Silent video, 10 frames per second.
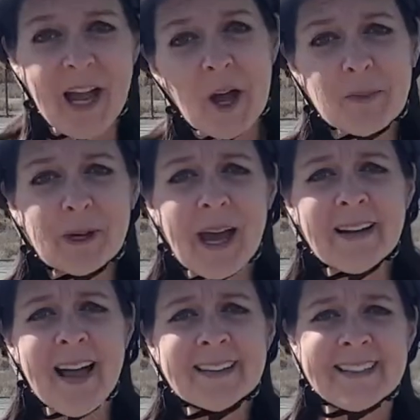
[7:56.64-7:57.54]
I hope you got
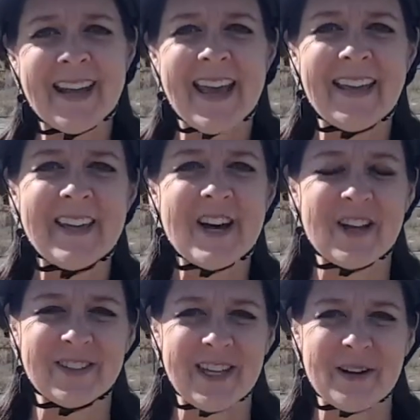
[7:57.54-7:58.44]
a lot today.
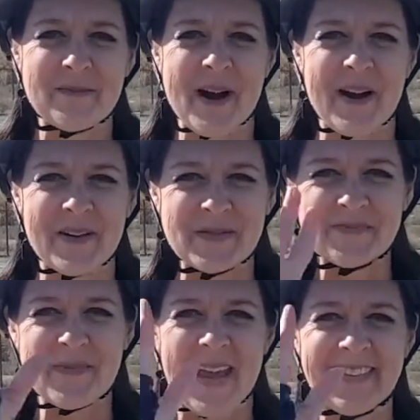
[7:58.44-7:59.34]
I'll see you tomorrow.
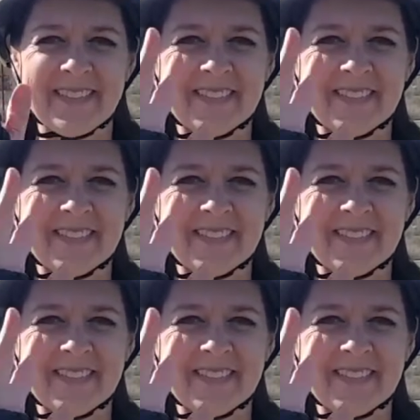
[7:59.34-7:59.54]
Bye.